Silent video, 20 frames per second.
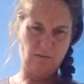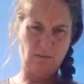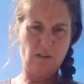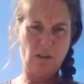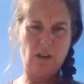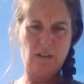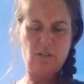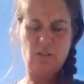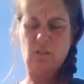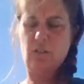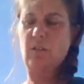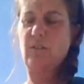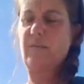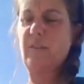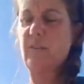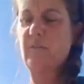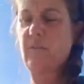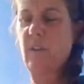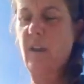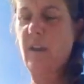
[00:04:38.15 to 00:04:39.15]
Not sure if
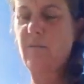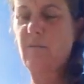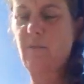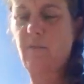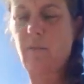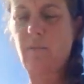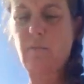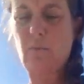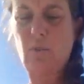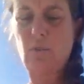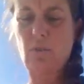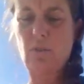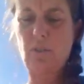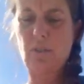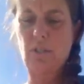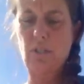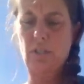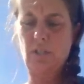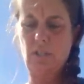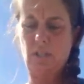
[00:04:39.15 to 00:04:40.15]
it was from
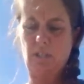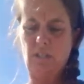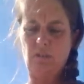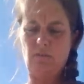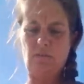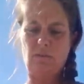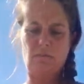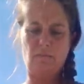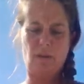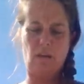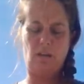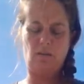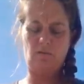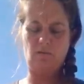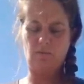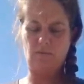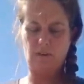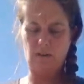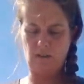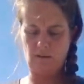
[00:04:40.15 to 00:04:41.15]
Georgia and he was making
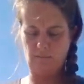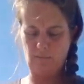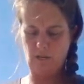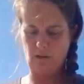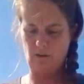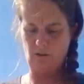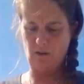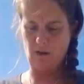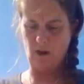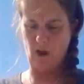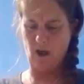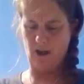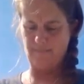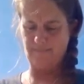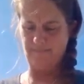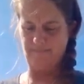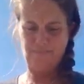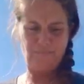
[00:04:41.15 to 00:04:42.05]
fun of me or not.